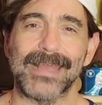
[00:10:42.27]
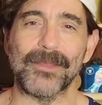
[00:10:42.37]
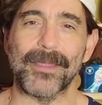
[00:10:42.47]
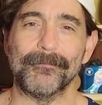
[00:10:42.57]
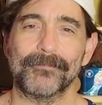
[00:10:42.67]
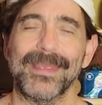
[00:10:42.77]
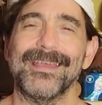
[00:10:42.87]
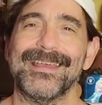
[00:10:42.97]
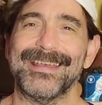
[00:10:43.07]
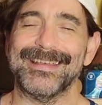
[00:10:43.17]
Anyway,
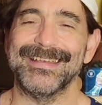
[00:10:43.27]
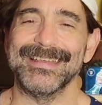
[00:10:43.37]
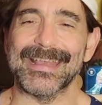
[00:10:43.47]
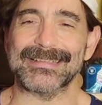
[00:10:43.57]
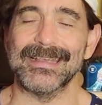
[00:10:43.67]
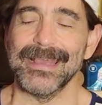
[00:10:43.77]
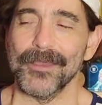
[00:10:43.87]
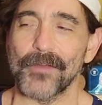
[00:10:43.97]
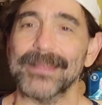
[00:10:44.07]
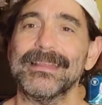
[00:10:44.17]
yes.
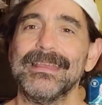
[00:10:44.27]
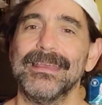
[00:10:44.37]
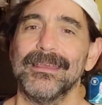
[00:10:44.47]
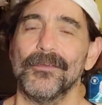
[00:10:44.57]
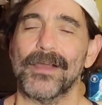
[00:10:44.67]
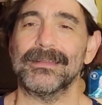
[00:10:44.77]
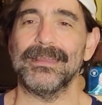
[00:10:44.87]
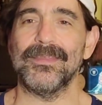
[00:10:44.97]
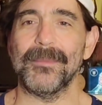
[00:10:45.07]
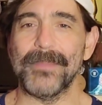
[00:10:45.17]
Finally,
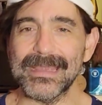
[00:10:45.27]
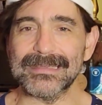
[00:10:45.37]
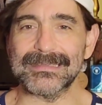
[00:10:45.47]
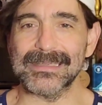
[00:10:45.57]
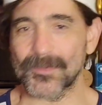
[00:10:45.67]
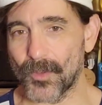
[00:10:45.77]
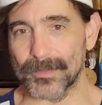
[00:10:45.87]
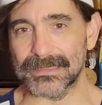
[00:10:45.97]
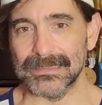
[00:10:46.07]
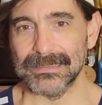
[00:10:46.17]
the biggest
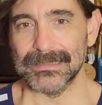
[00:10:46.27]
disappointment.